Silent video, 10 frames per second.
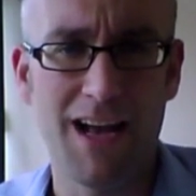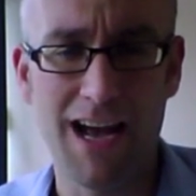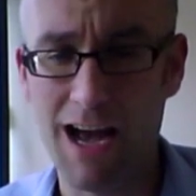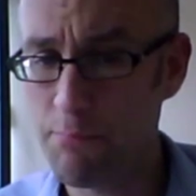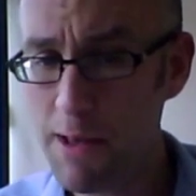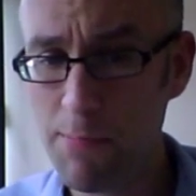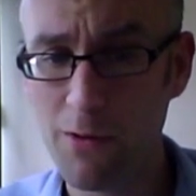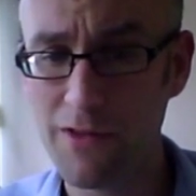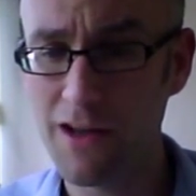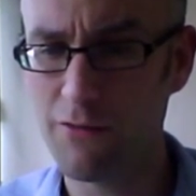And people
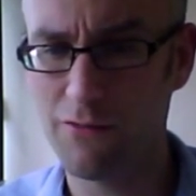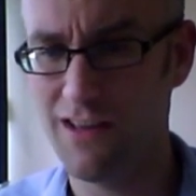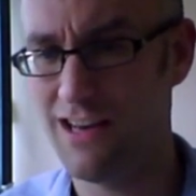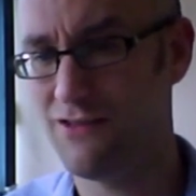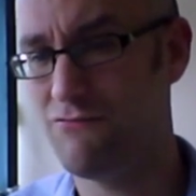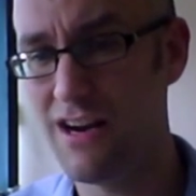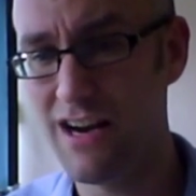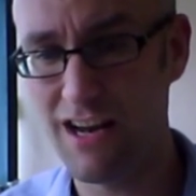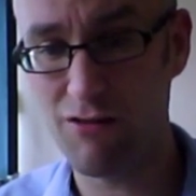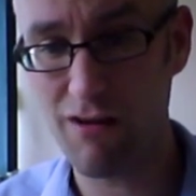on the earth will think that's
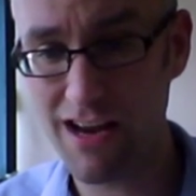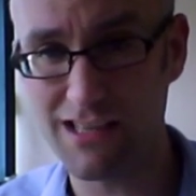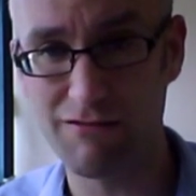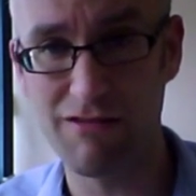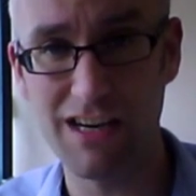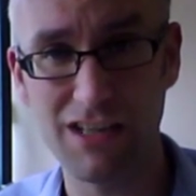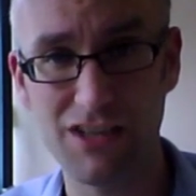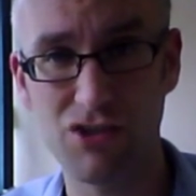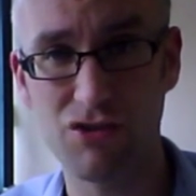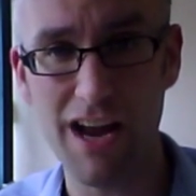really crazy, really
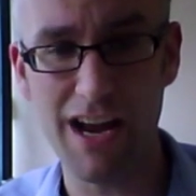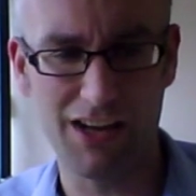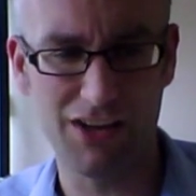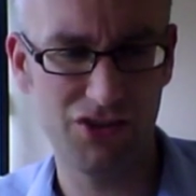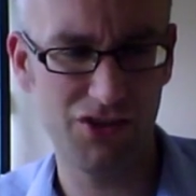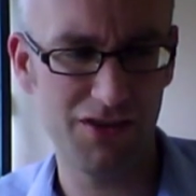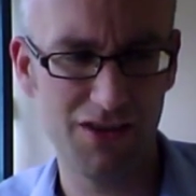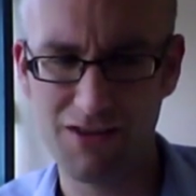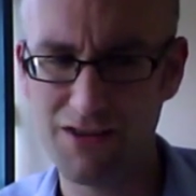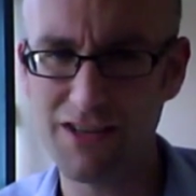strange.
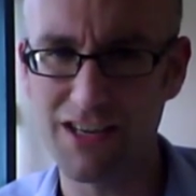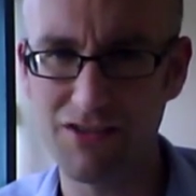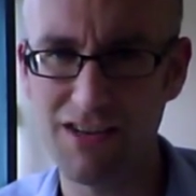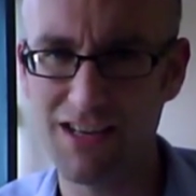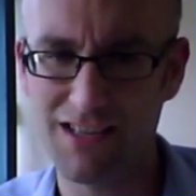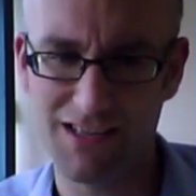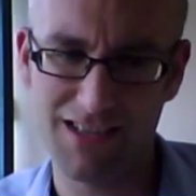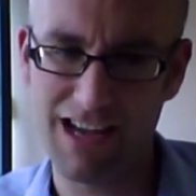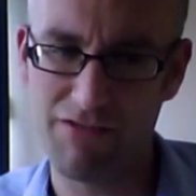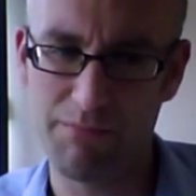Goodness, you need
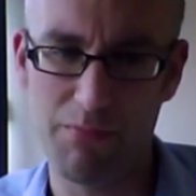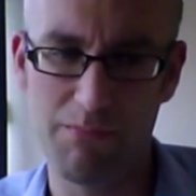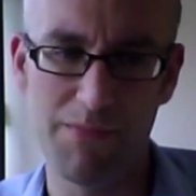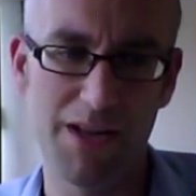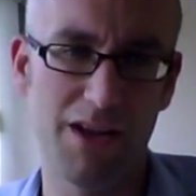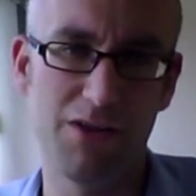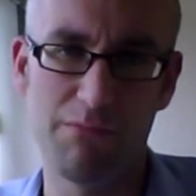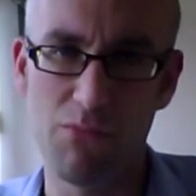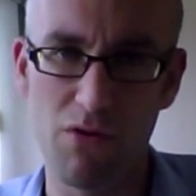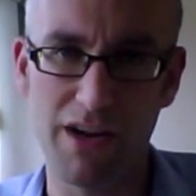to have a, you know, your
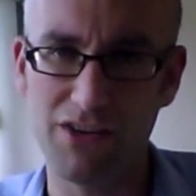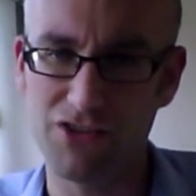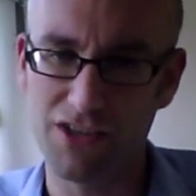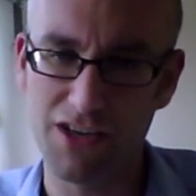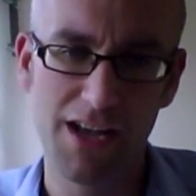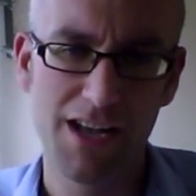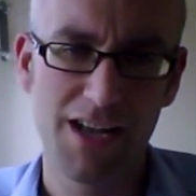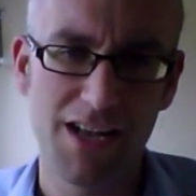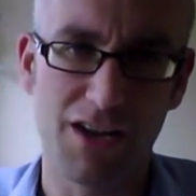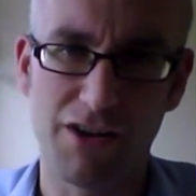mortgage and
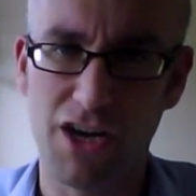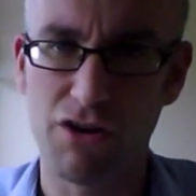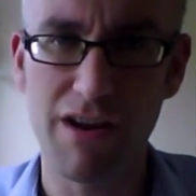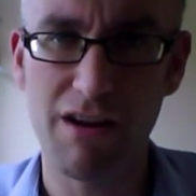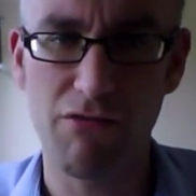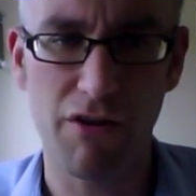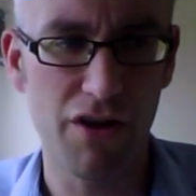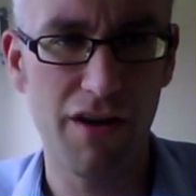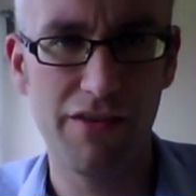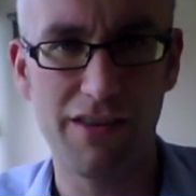your career on
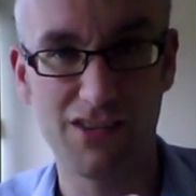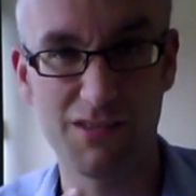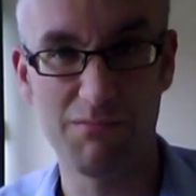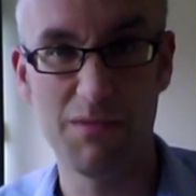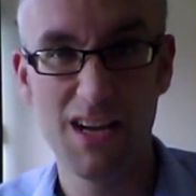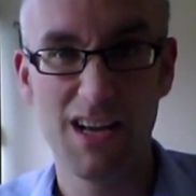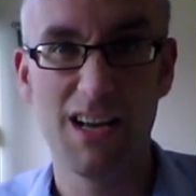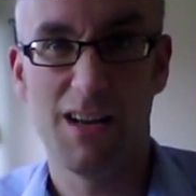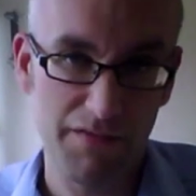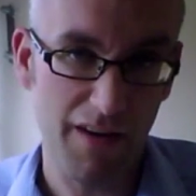earth and some
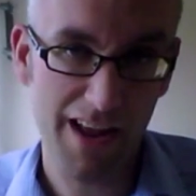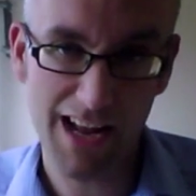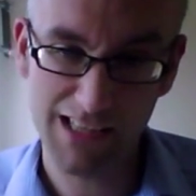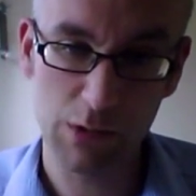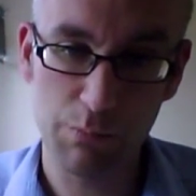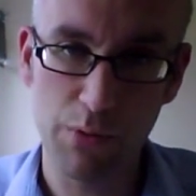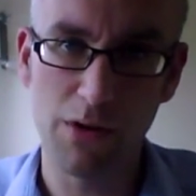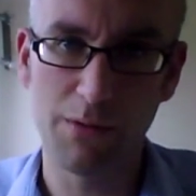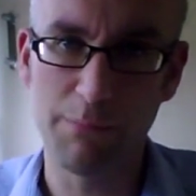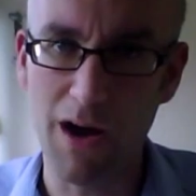finances
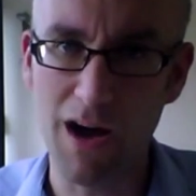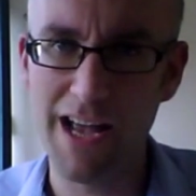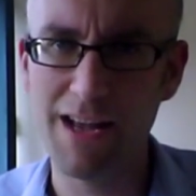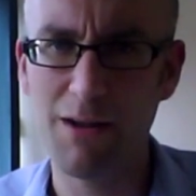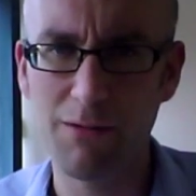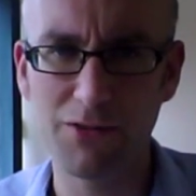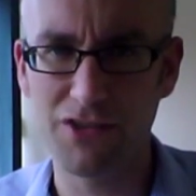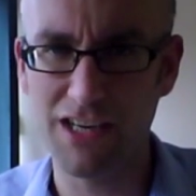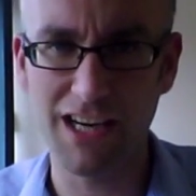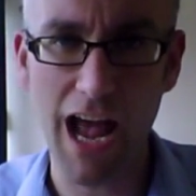put by
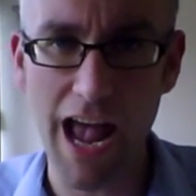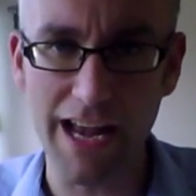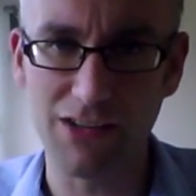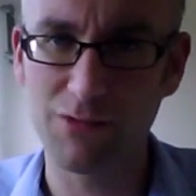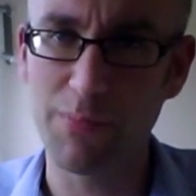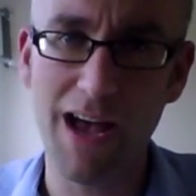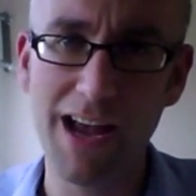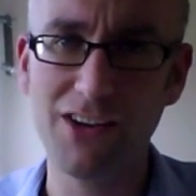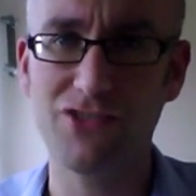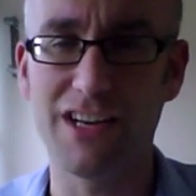just in case. But
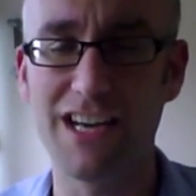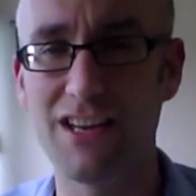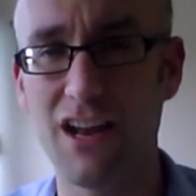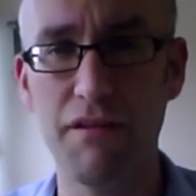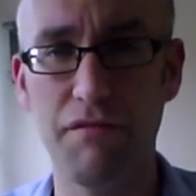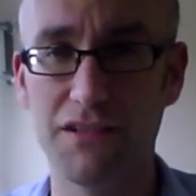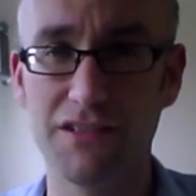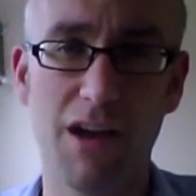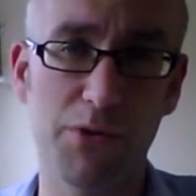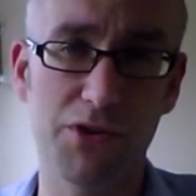actually, the life of
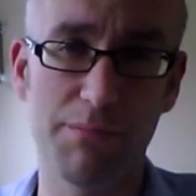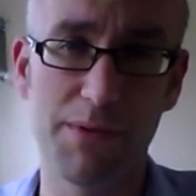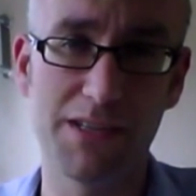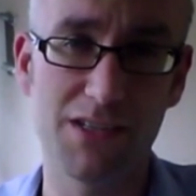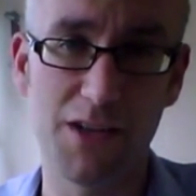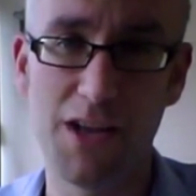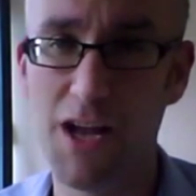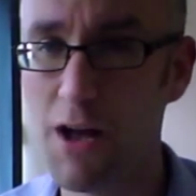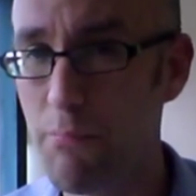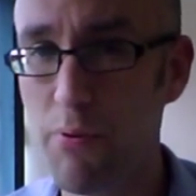discipleship is to
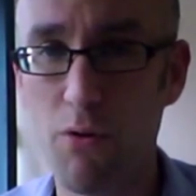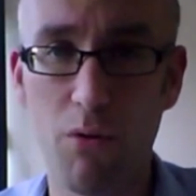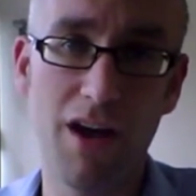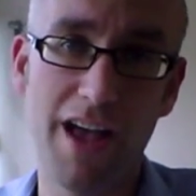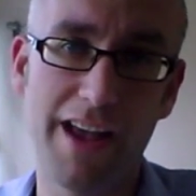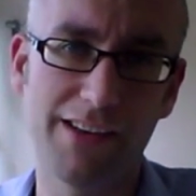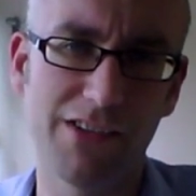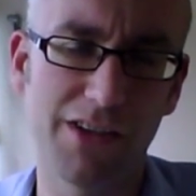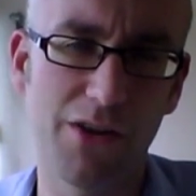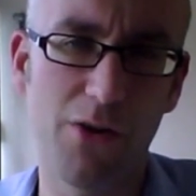put all our eggs
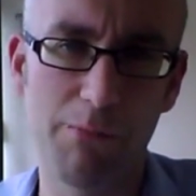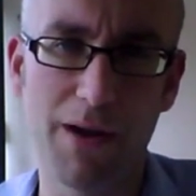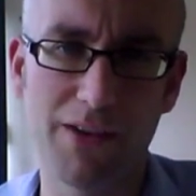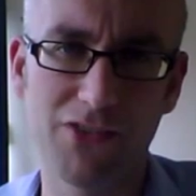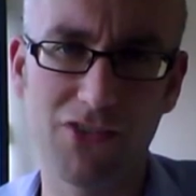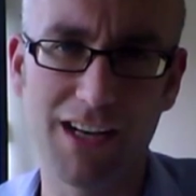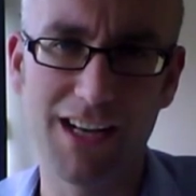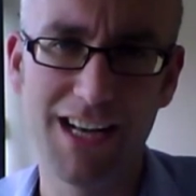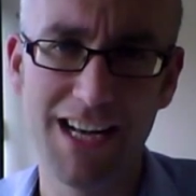in the God basket.